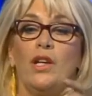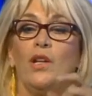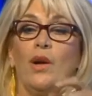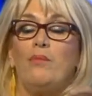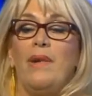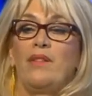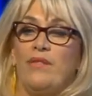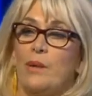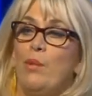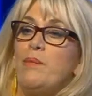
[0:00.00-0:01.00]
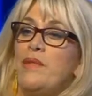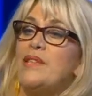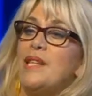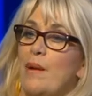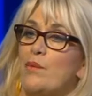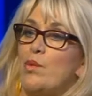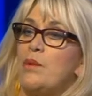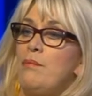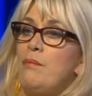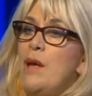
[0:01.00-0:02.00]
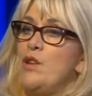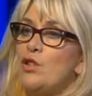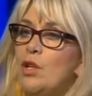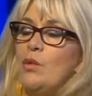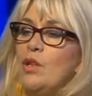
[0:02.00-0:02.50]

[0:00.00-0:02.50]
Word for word: you know men v women. This happens with men too.